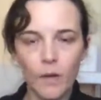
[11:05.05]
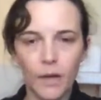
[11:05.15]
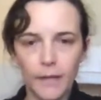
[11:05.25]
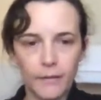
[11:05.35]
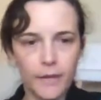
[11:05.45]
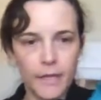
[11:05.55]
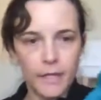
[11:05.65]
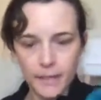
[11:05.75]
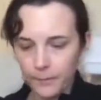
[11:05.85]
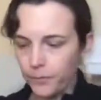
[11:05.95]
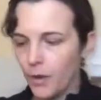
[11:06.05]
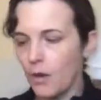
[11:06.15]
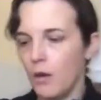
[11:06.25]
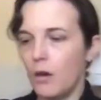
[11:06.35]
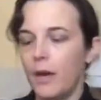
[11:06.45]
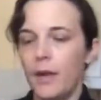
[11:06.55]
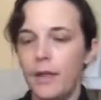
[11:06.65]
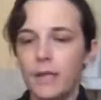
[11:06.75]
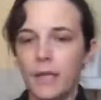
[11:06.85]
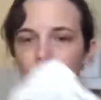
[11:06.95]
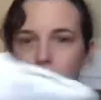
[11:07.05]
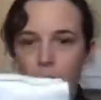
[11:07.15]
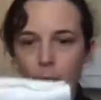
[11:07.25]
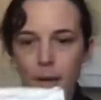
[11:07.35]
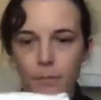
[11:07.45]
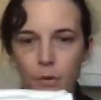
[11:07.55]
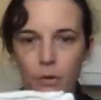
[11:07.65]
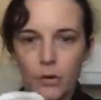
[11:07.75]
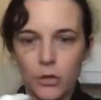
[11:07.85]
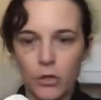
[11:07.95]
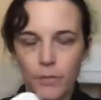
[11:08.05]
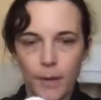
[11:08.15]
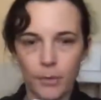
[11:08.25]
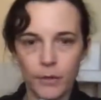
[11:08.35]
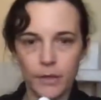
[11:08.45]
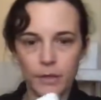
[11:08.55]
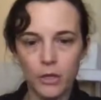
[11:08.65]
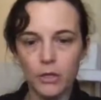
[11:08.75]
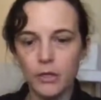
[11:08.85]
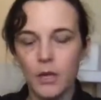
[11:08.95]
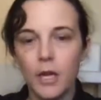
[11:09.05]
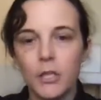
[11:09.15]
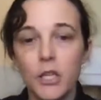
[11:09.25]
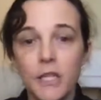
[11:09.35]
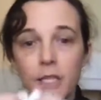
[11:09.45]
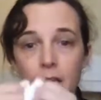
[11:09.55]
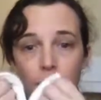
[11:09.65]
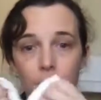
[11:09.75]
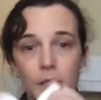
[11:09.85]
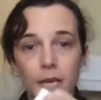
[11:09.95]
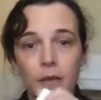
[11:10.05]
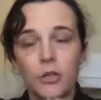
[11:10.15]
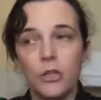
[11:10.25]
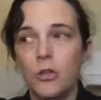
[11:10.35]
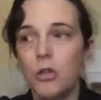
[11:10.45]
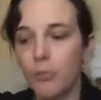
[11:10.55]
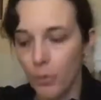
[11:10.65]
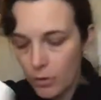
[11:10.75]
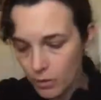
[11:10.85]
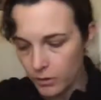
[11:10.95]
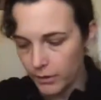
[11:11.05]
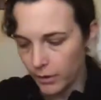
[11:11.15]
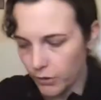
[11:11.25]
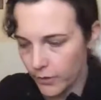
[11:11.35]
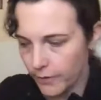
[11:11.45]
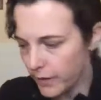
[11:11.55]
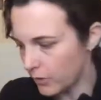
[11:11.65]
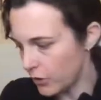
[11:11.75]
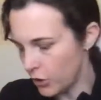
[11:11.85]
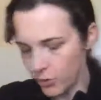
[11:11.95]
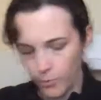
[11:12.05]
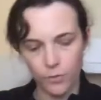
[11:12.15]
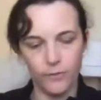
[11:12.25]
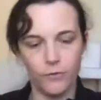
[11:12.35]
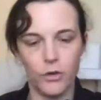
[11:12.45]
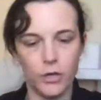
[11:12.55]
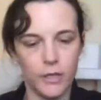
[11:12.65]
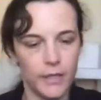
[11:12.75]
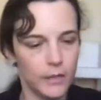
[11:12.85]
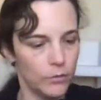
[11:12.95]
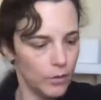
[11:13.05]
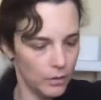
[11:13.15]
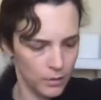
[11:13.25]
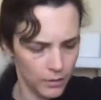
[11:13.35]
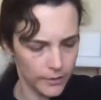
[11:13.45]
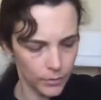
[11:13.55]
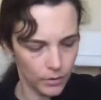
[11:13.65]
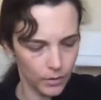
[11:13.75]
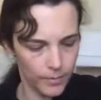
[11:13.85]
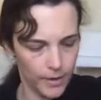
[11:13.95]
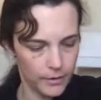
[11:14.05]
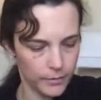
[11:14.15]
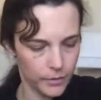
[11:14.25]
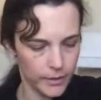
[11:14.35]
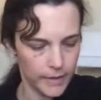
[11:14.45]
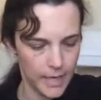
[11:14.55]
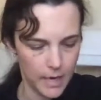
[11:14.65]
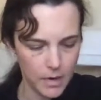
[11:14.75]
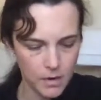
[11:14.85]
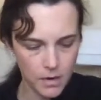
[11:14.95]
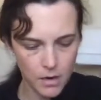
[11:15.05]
I love these. All right, and these come with the two bamboo inserts. So you can snap it down to newborn. So I'll do everything on newborn for you because that's what a lot of parents want to see.